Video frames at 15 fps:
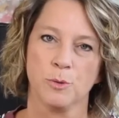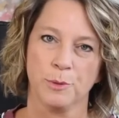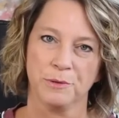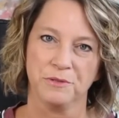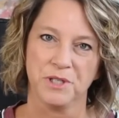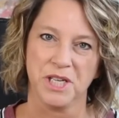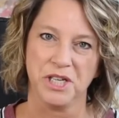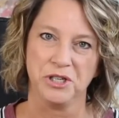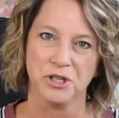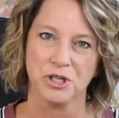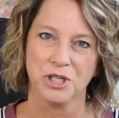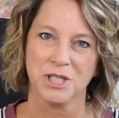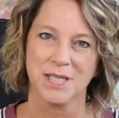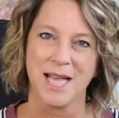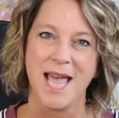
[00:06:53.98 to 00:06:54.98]
were both
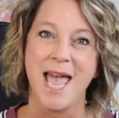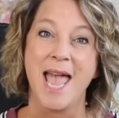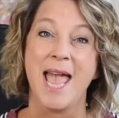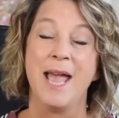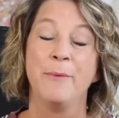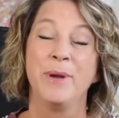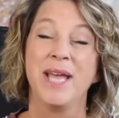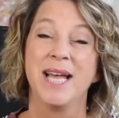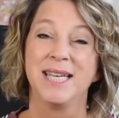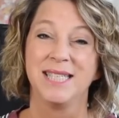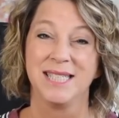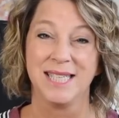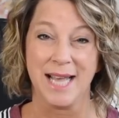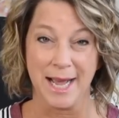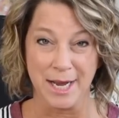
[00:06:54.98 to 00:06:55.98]
teachers and we had to
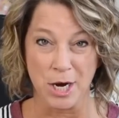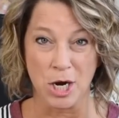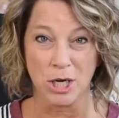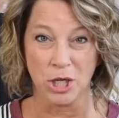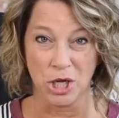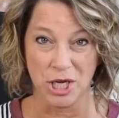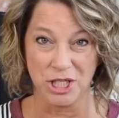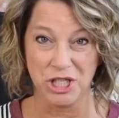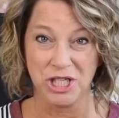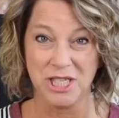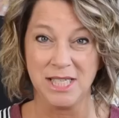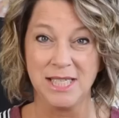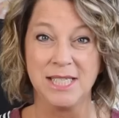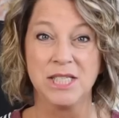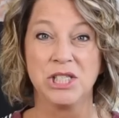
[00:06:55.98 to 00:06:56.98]
take our
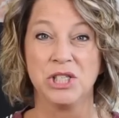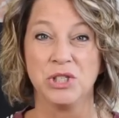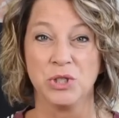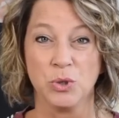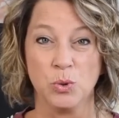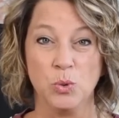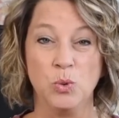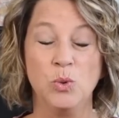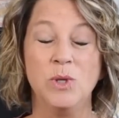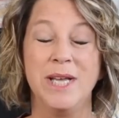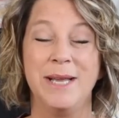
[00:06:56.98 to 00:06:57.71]
lunches to school